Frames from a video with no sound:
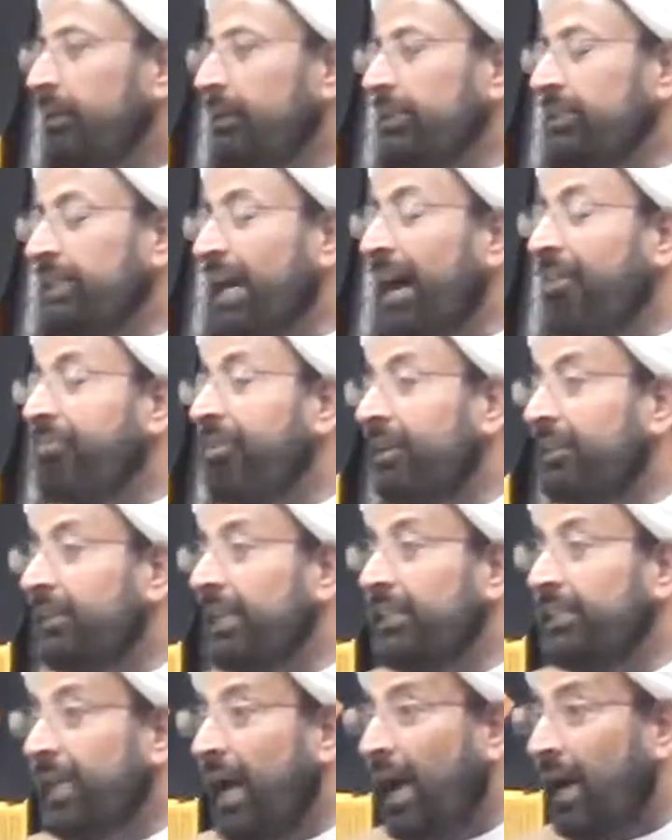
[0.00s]
Ja'far
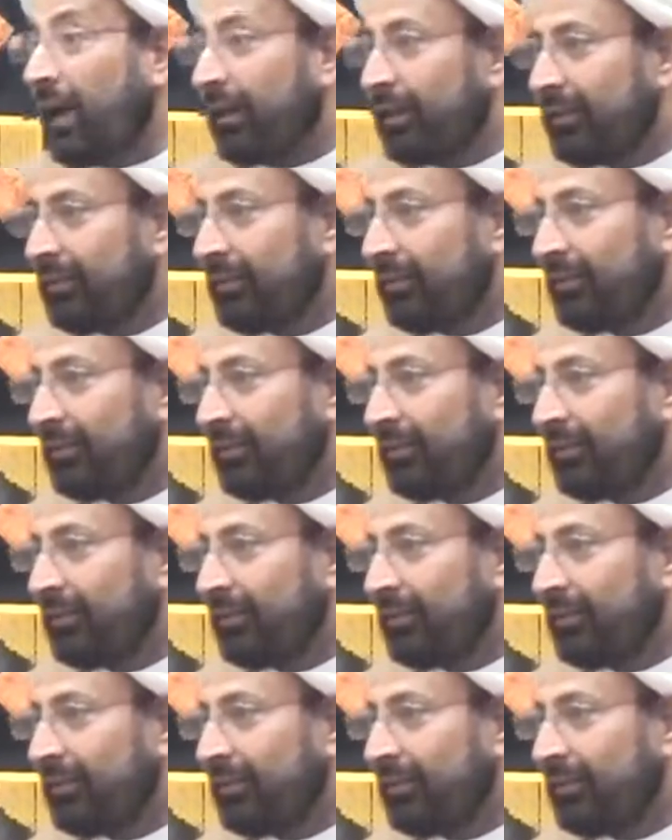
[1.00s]
Tayyar,